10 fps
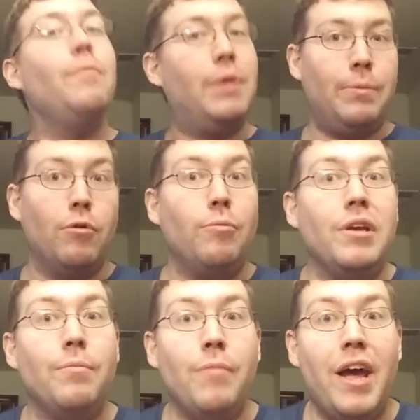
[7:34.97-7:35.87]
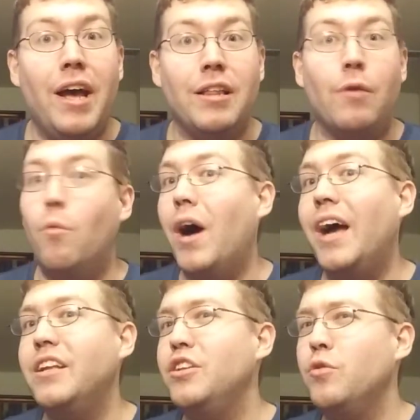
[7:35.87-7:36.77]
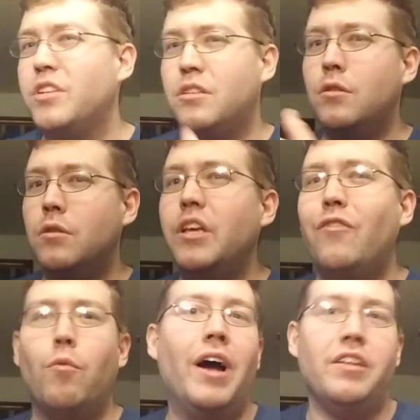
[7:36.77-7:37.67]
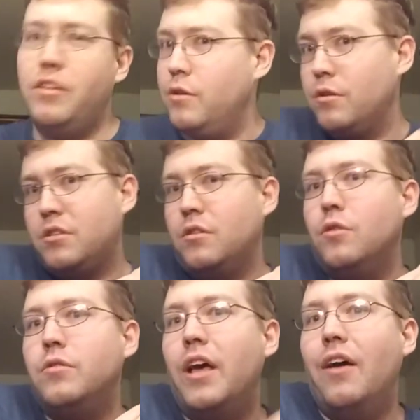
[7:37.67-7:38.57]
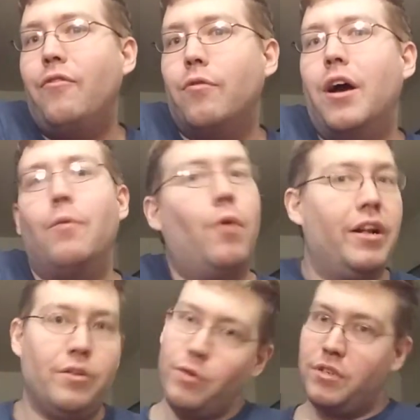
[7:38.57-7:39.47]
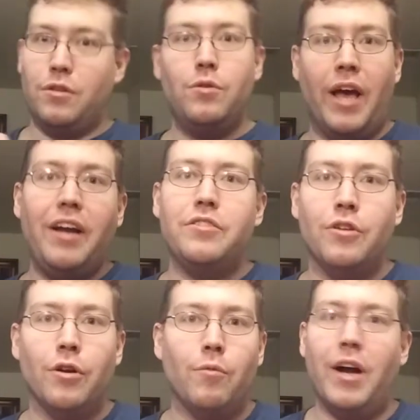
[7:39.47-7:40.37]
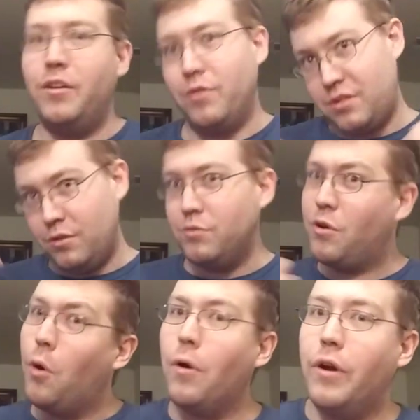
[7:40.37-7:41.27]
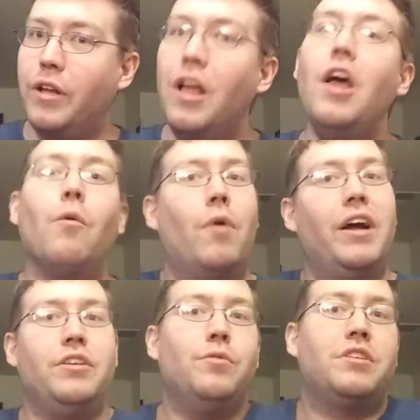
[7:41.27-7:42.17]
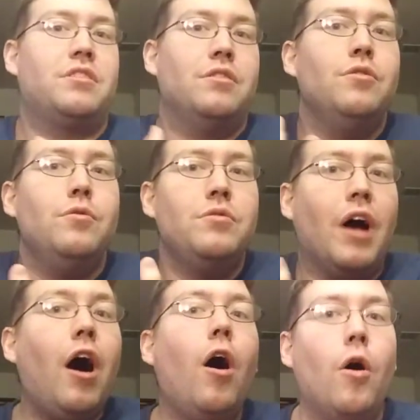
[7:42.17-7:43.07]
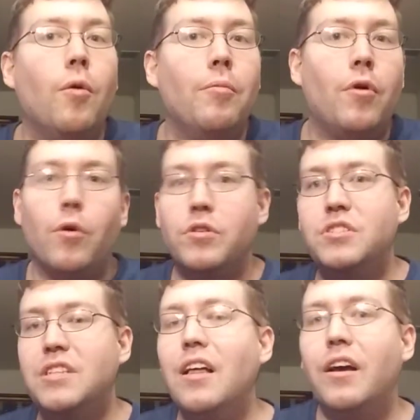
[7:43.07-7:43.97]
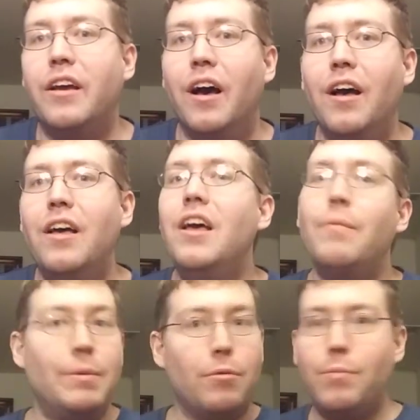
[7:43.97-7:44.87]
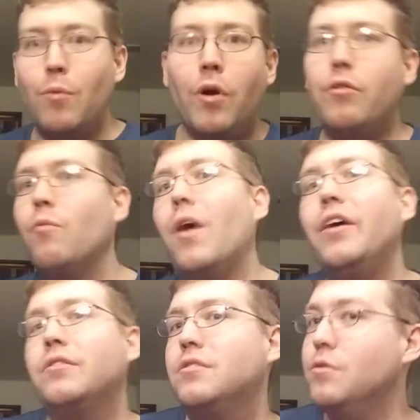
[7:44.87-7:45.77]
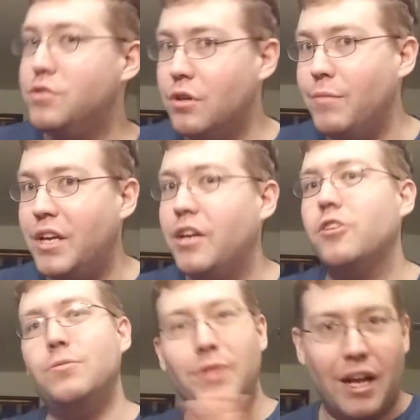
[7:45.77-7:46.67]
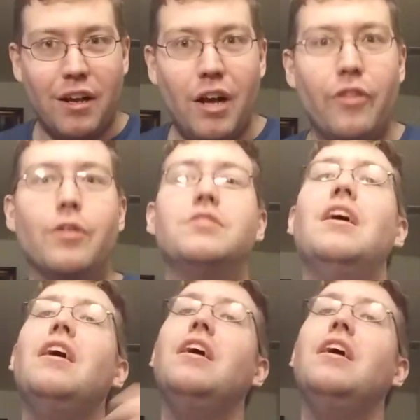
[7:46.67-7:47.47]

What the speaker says: people will be mad. Like, why did you exclude Leaf? Why did you exclude Efron? Why did you exclude Hector? Why did you exclude Corrin? Why did you exclude Alm or Celica? People will be wondering why you exclude certain main characters but not others.